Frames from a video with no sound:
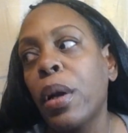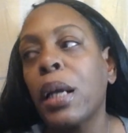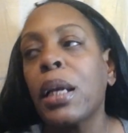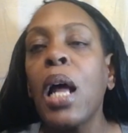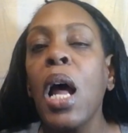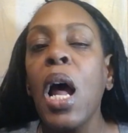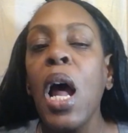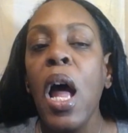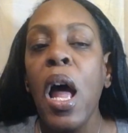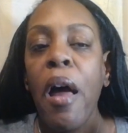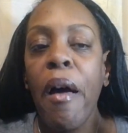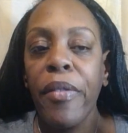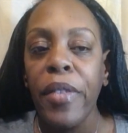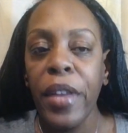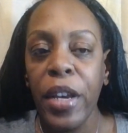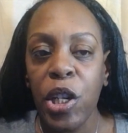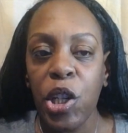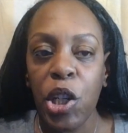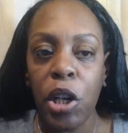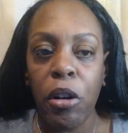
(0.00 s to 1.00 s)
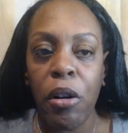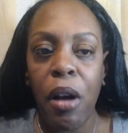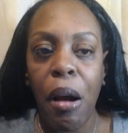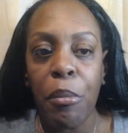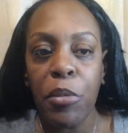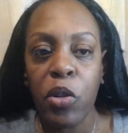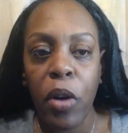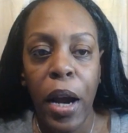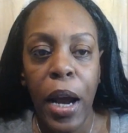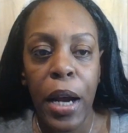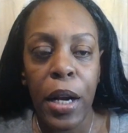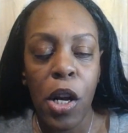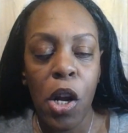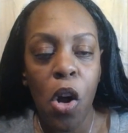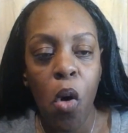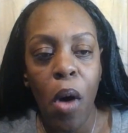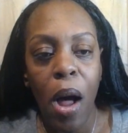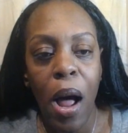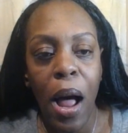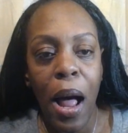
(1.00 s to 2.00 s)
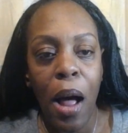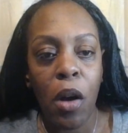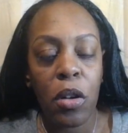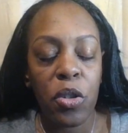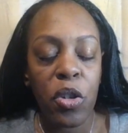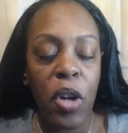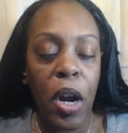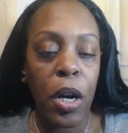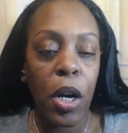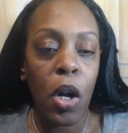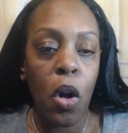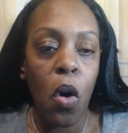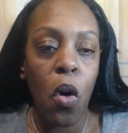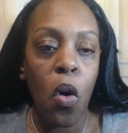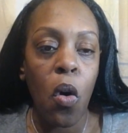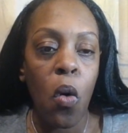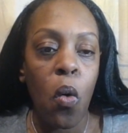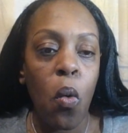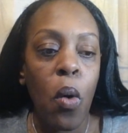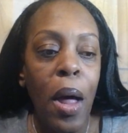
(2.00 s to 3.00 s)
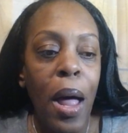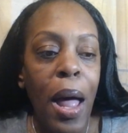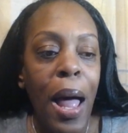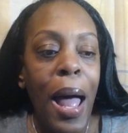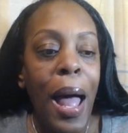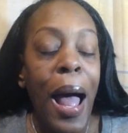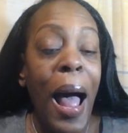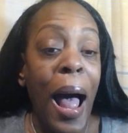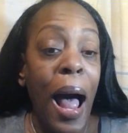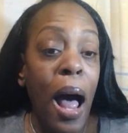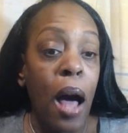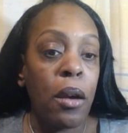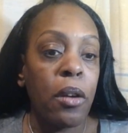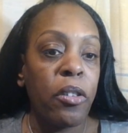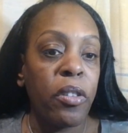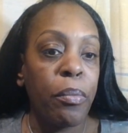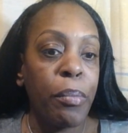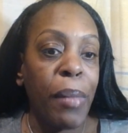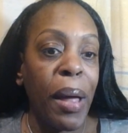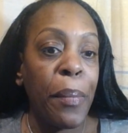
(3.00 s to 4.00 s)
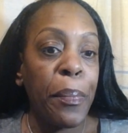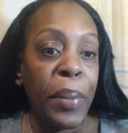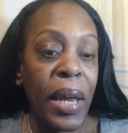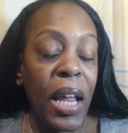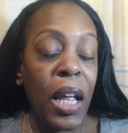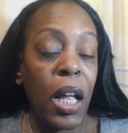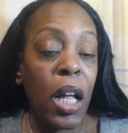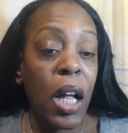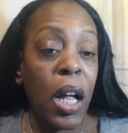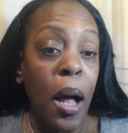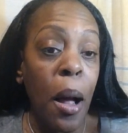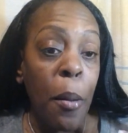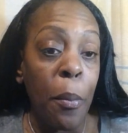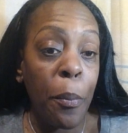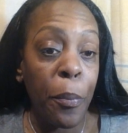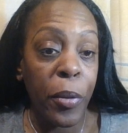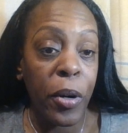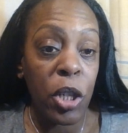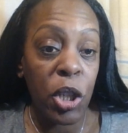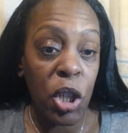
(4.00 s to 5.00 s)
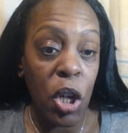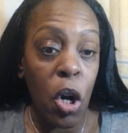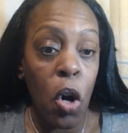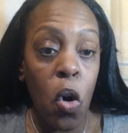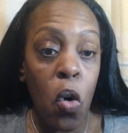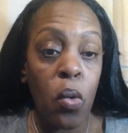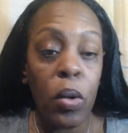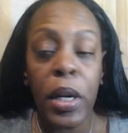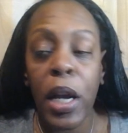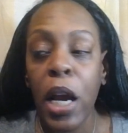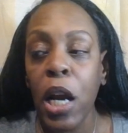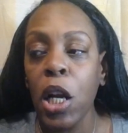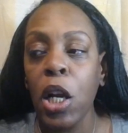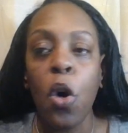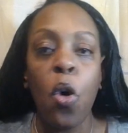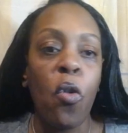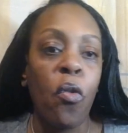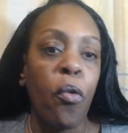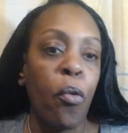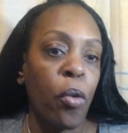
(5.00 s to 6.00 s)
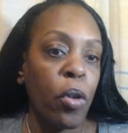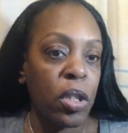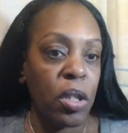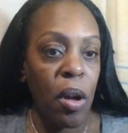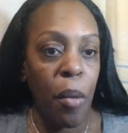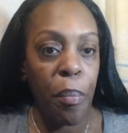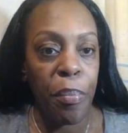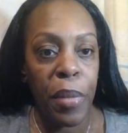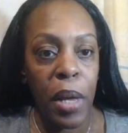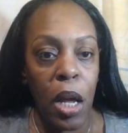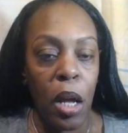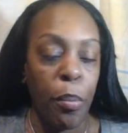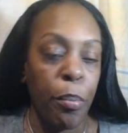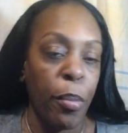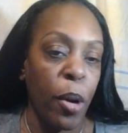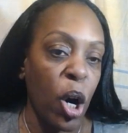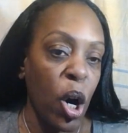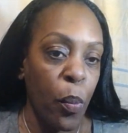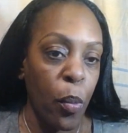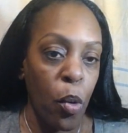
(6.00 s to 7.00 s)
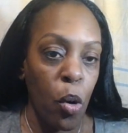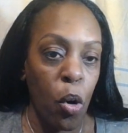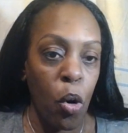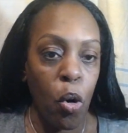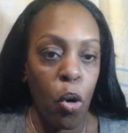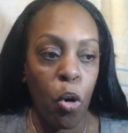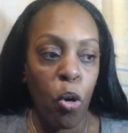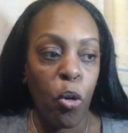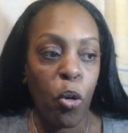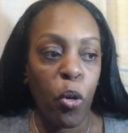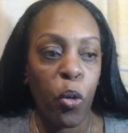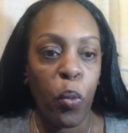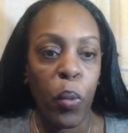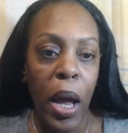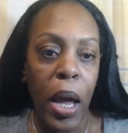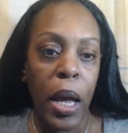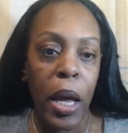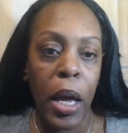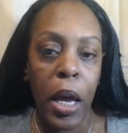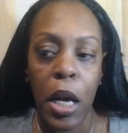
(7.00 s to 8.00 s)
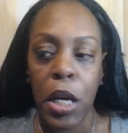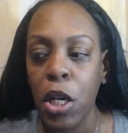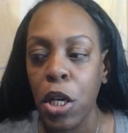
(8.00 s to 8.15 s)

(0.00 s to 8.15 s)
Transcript: this year I'm trying to go out trying to go out of my pink comfort zone and go for something purple or red you know